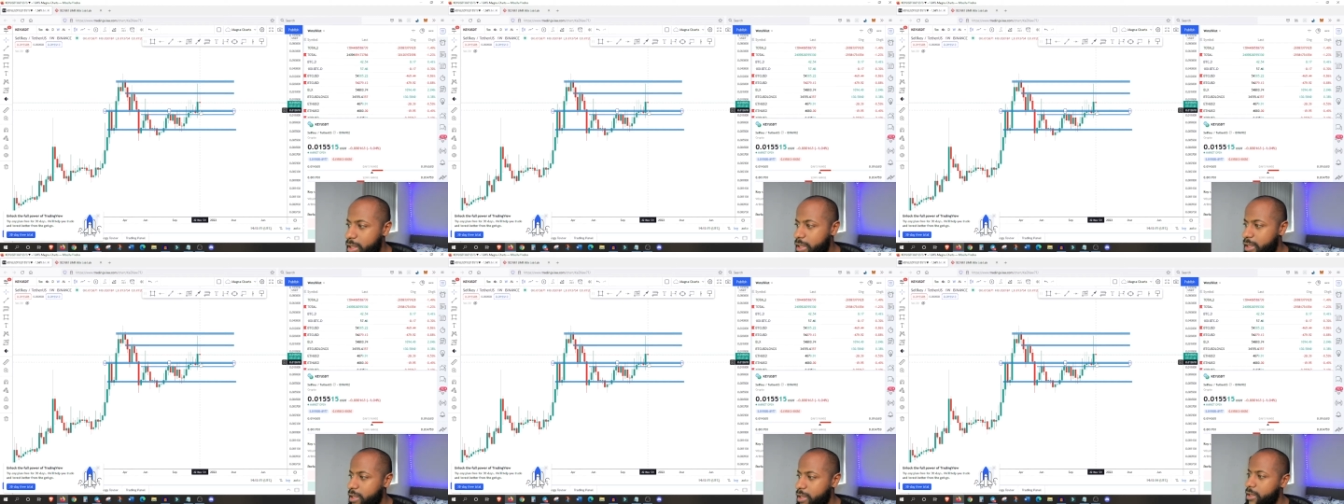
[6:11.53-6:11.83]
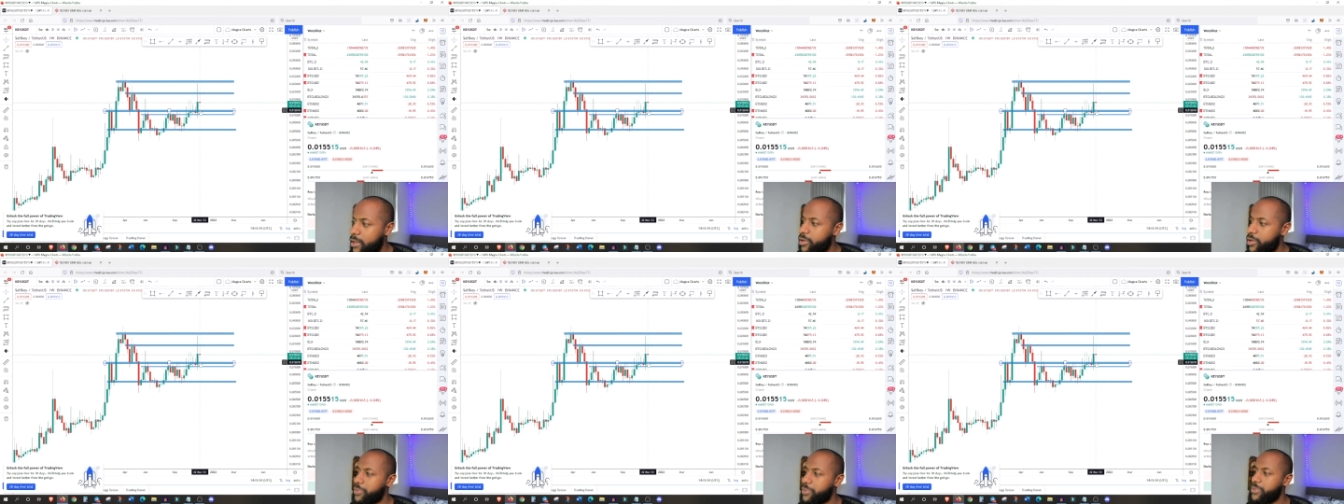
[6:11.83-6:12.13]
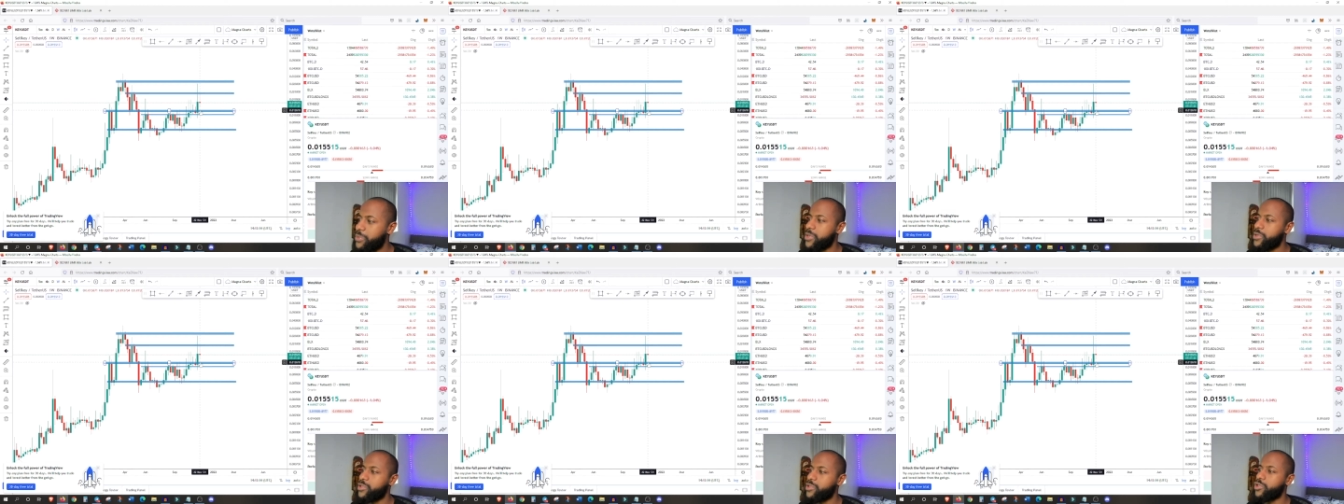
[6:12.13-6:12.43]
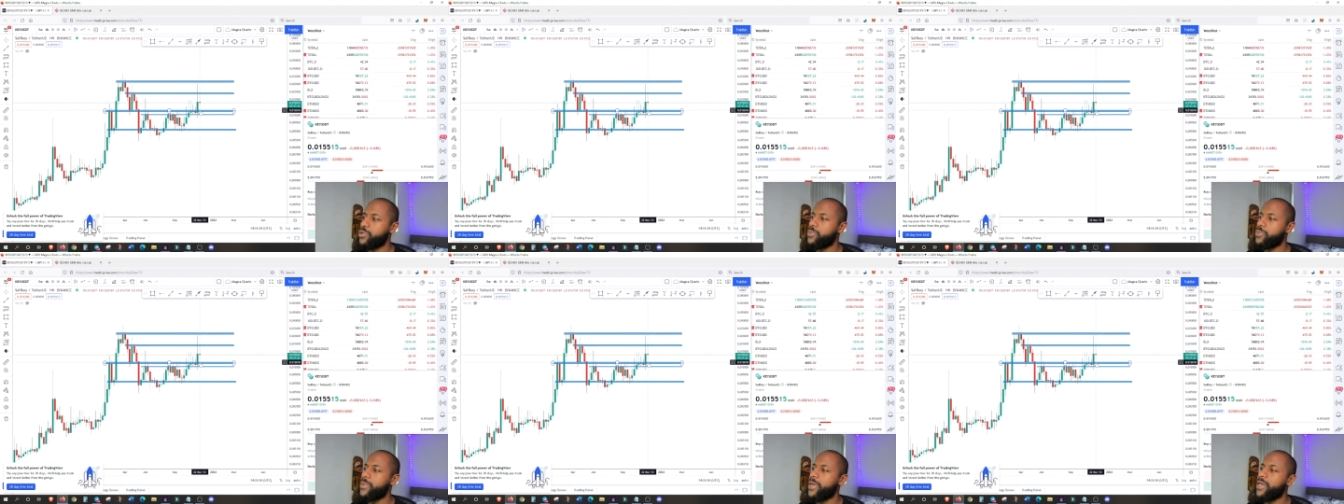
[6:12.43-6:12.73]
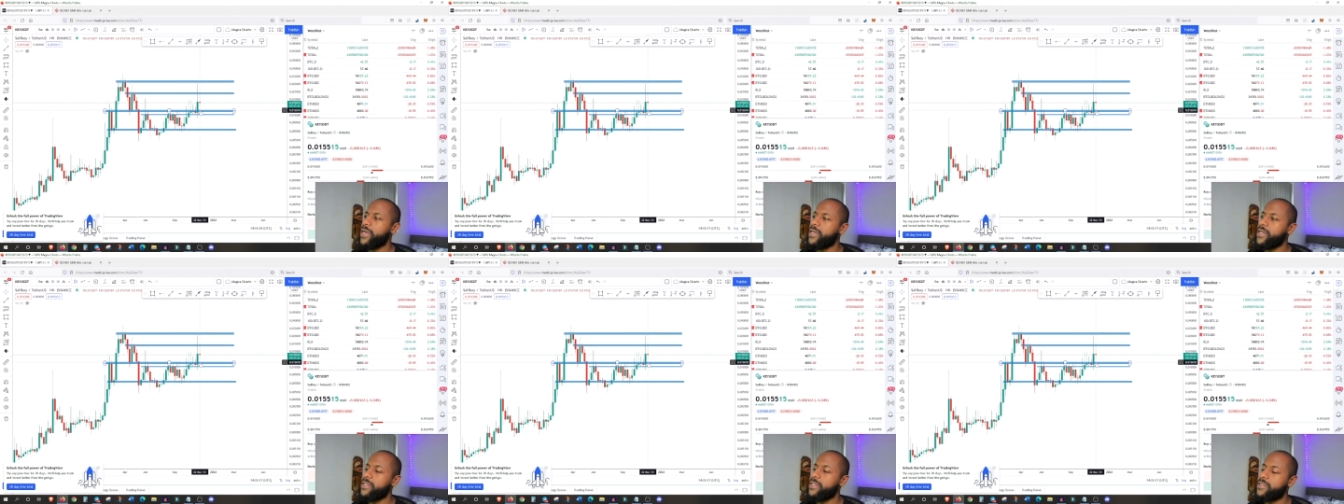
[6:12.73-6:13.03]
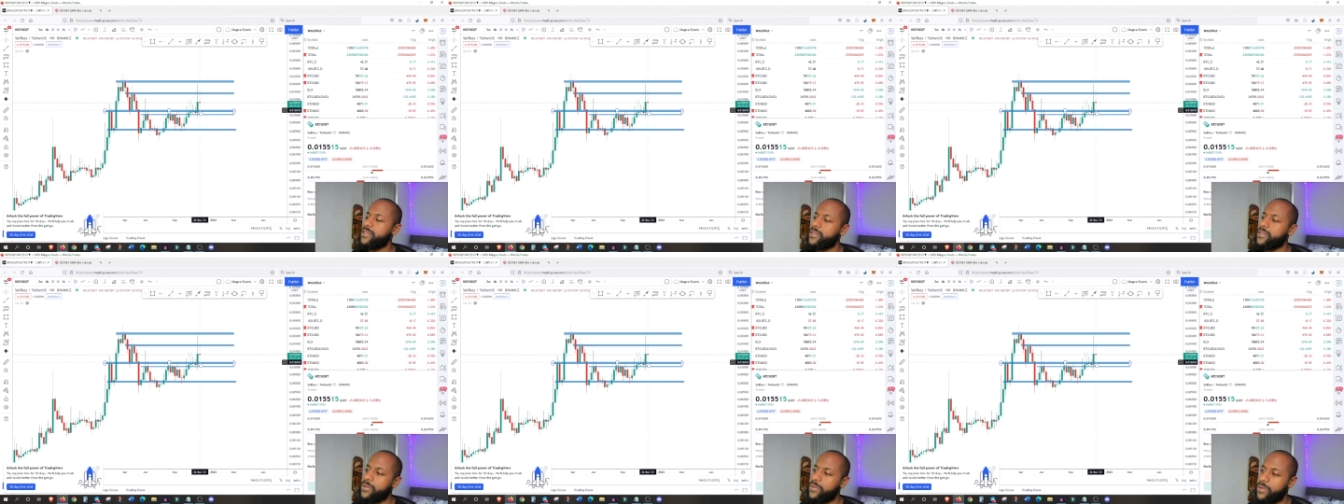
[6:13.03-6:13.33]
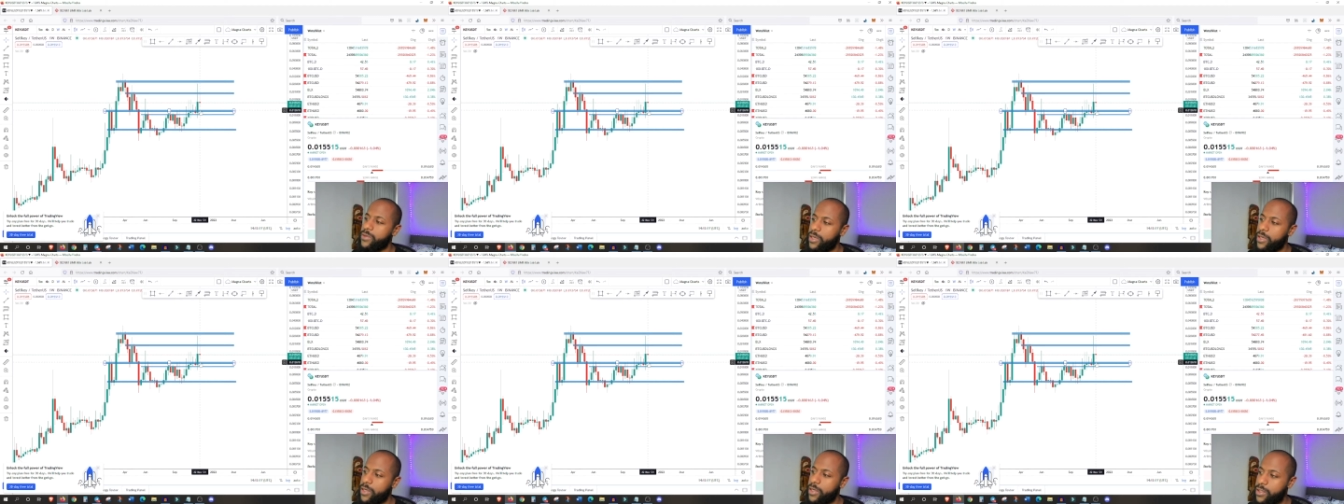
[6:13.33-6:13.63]
the crypto to make
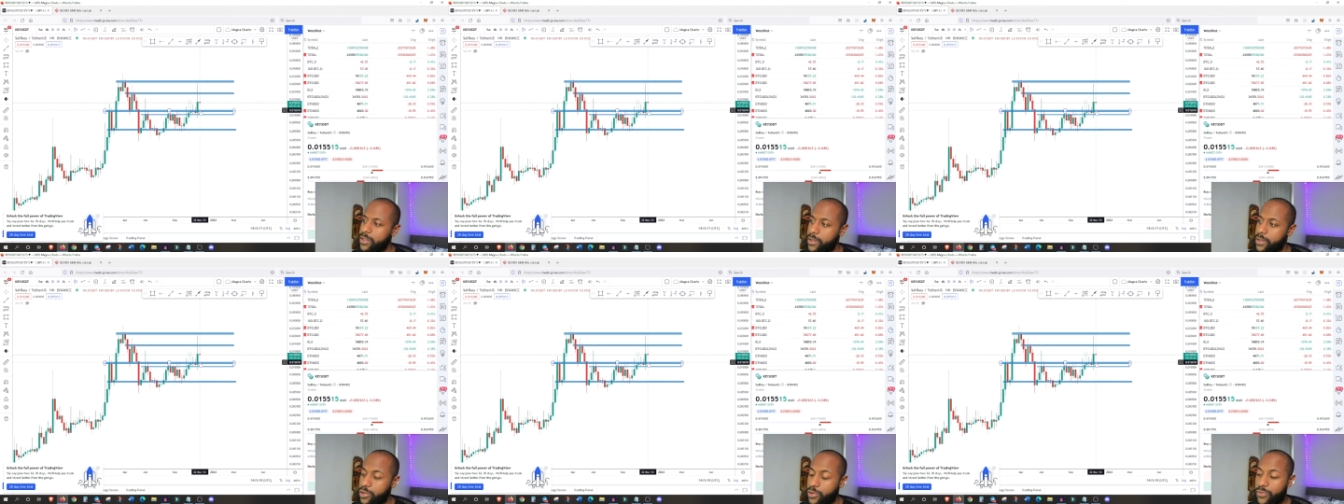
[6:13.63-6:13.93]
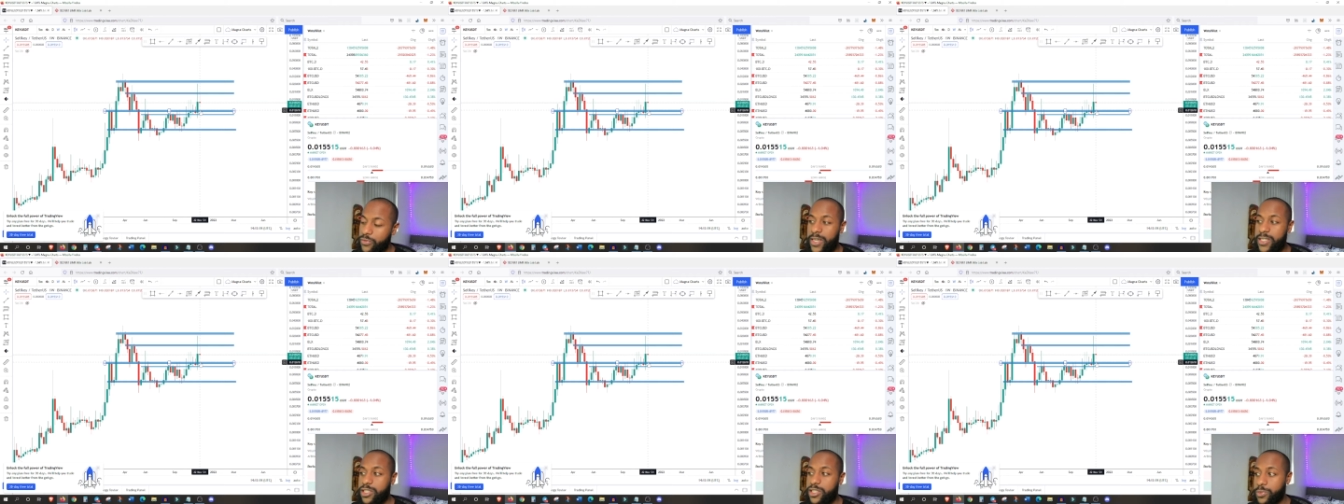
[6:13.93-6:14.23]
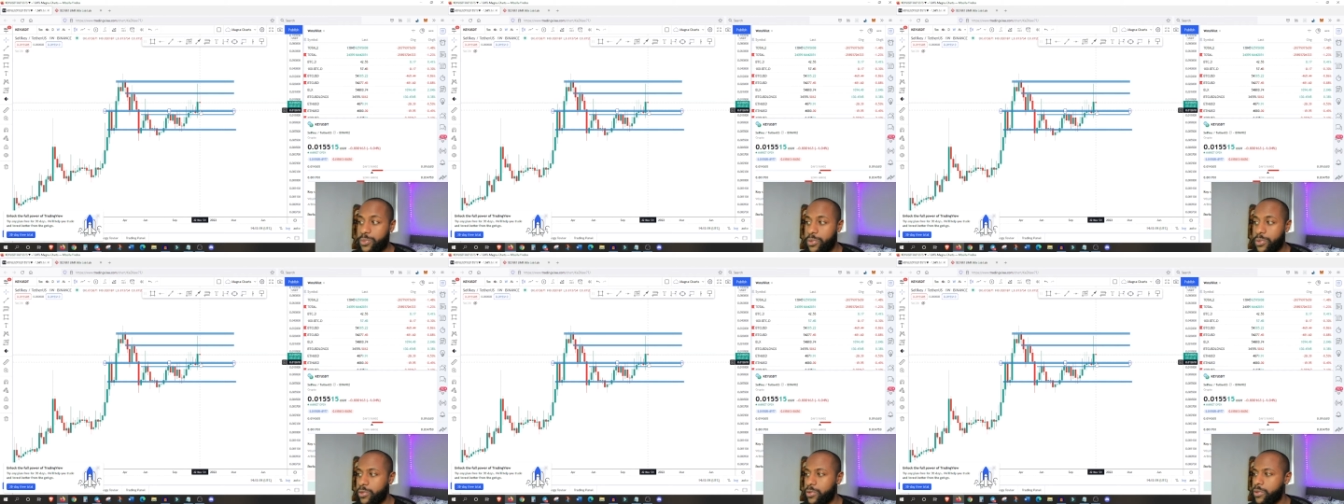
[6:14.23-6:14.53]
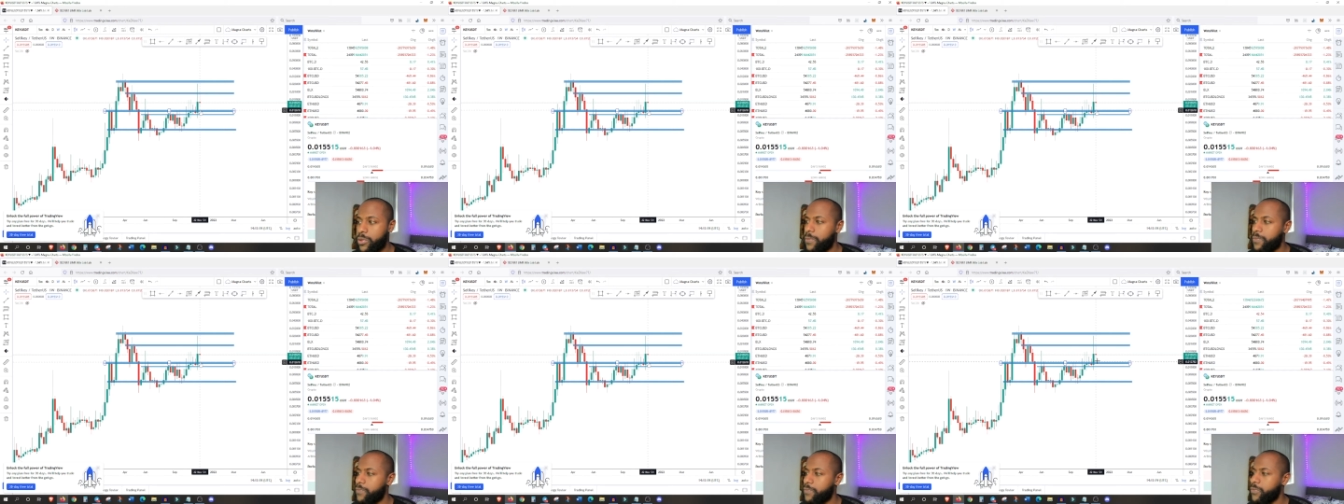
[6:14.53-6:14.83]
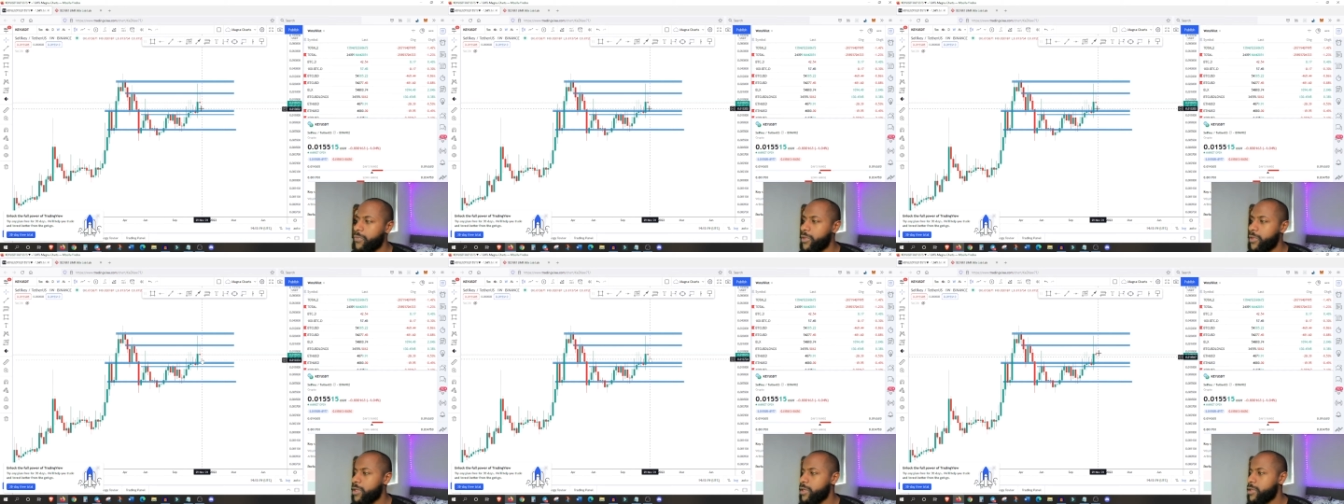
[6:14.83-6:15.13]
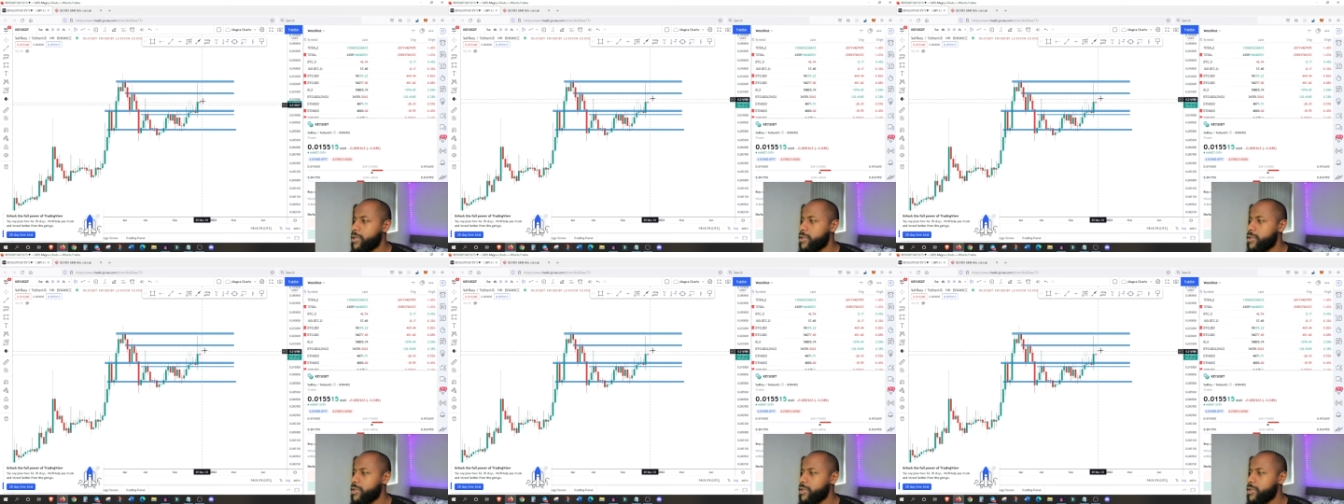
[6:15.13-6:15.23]
its to find support.